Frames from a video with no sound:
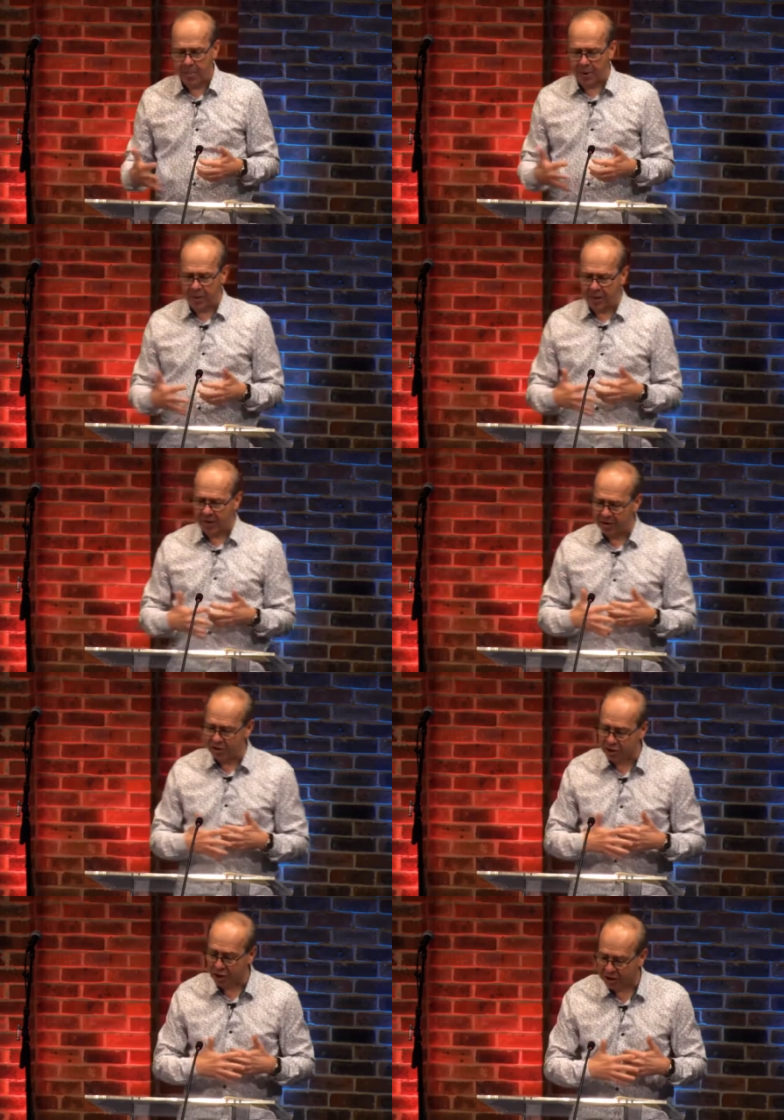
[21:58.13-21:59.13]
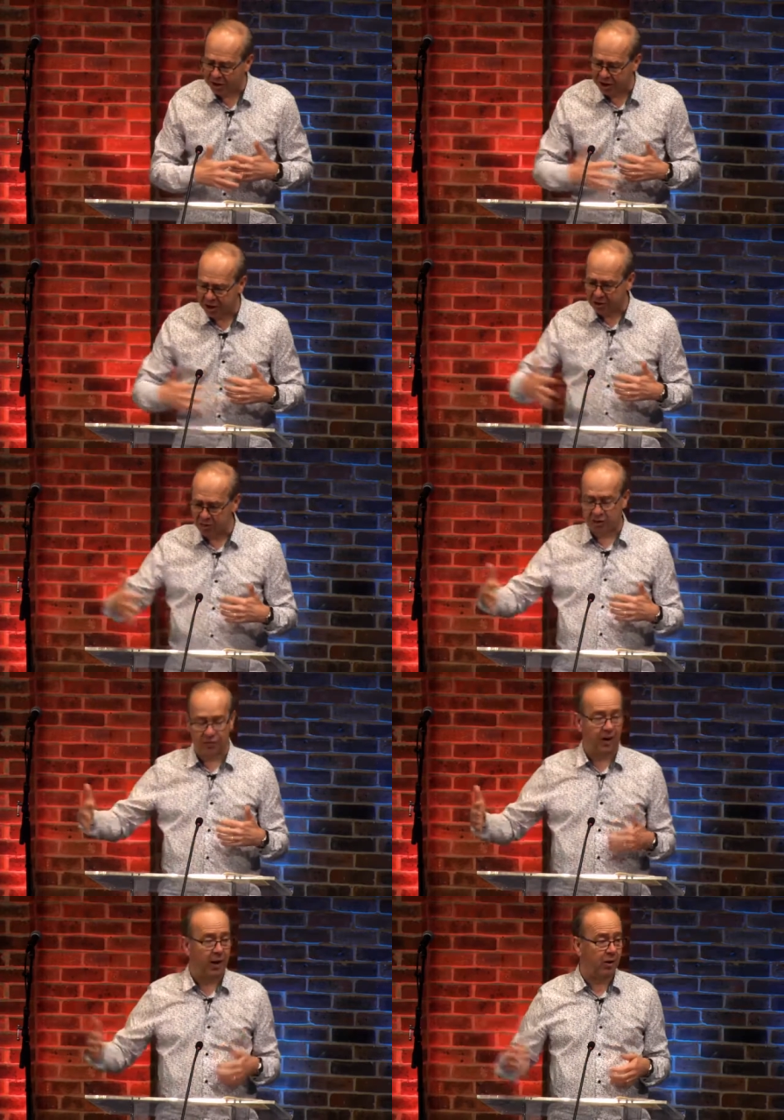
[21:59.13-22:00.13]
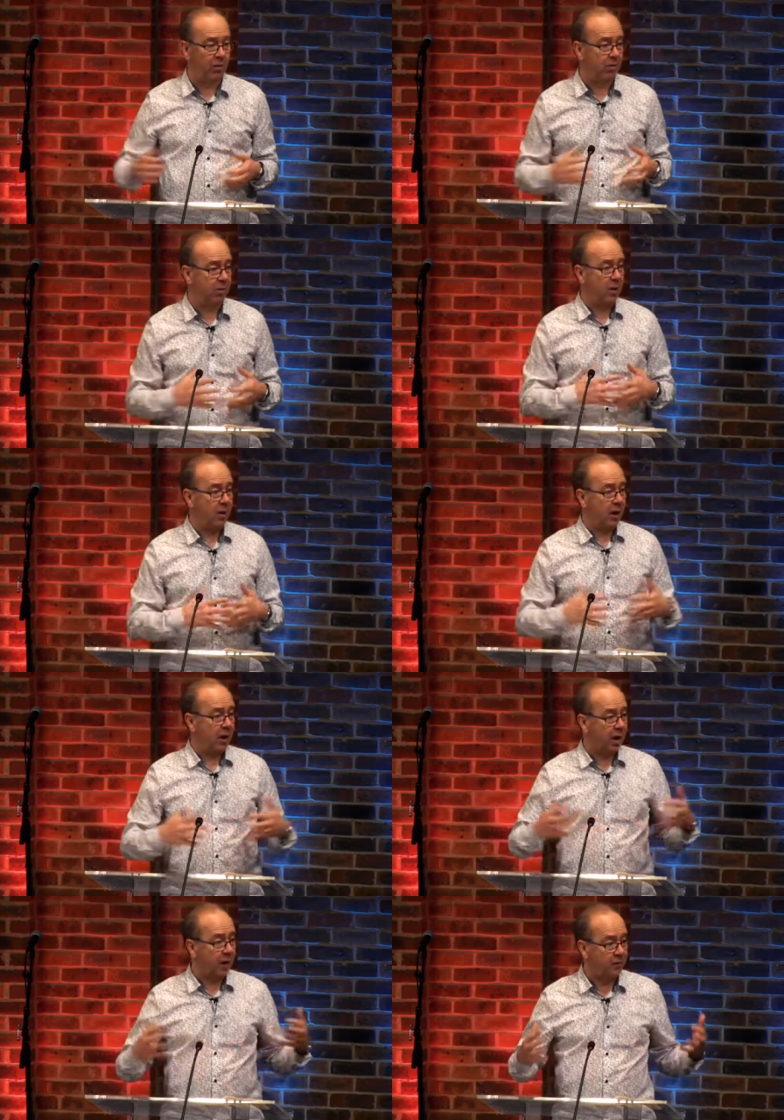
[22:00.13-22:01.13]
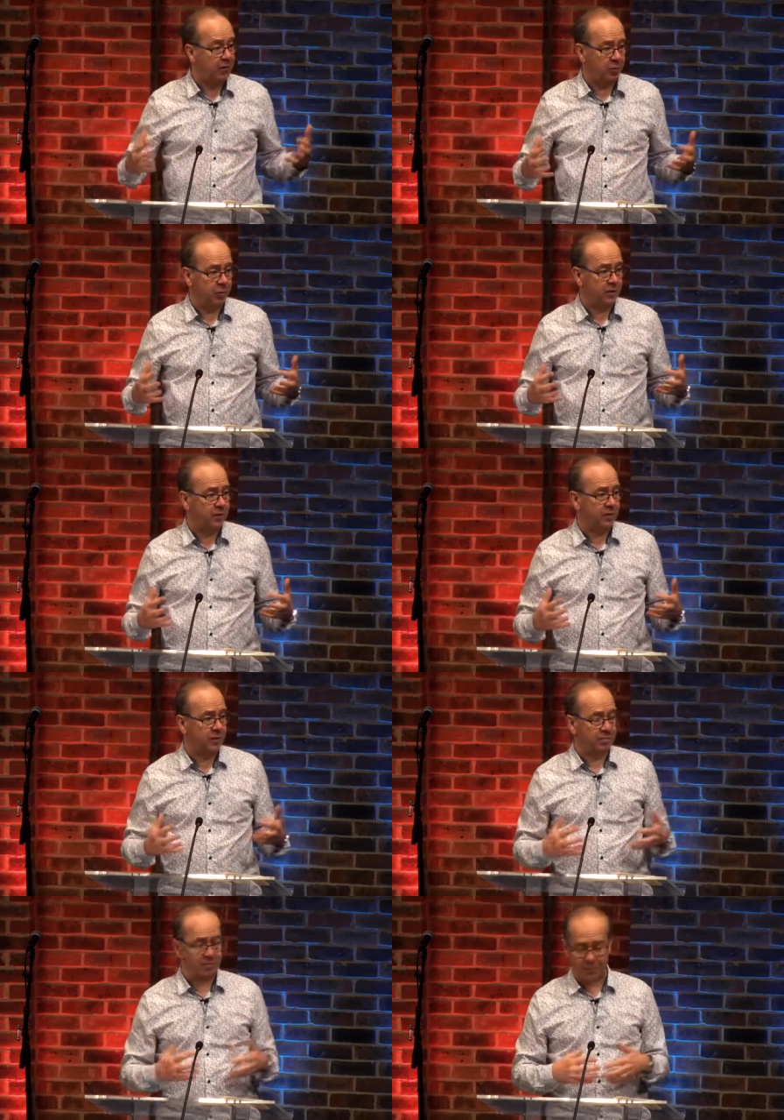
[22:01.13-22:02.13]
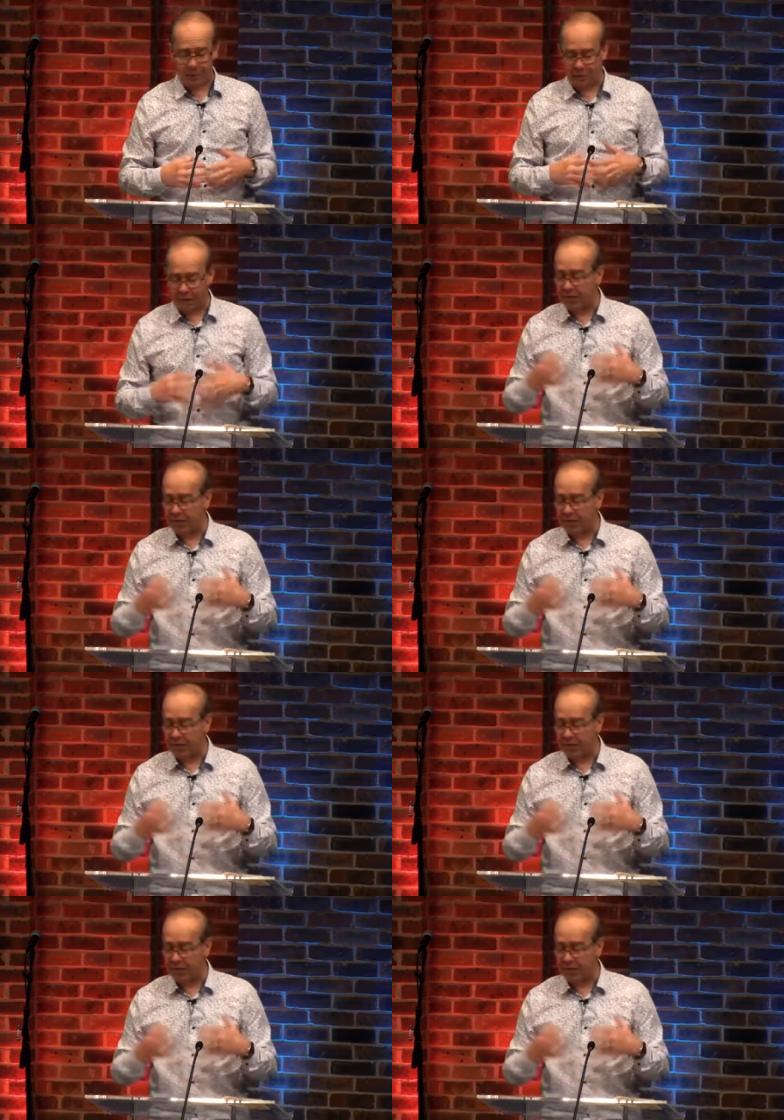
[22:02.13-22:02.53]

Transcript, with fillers: but that there is a continuous flow afterwards. The